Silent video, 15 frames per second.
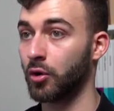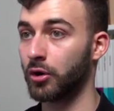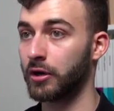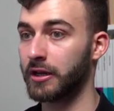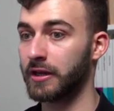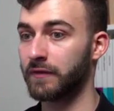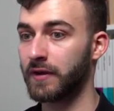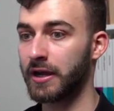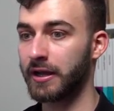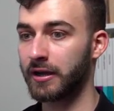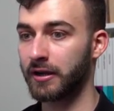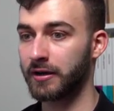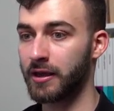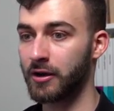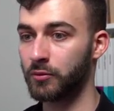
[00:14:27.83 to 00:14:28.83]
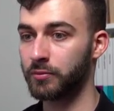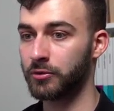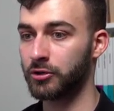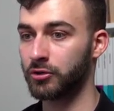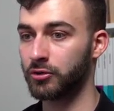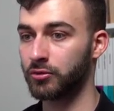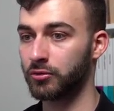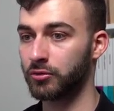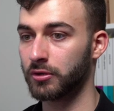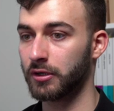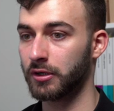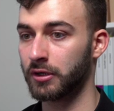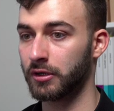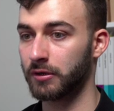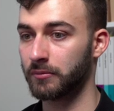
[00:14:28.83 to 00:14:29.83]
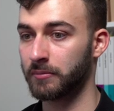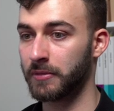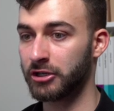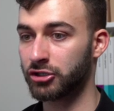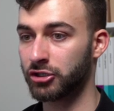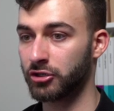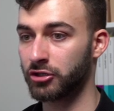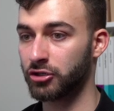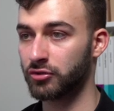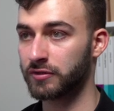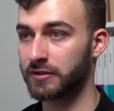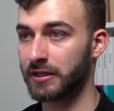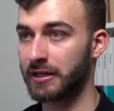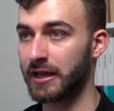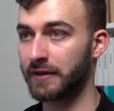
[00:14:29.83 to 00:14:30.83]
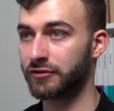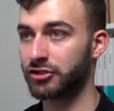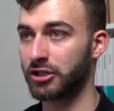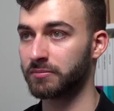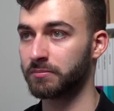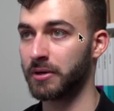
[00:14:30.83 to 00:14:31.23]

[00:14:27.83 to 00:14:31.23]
if I can help you, uh, make sure you use the live chat bubble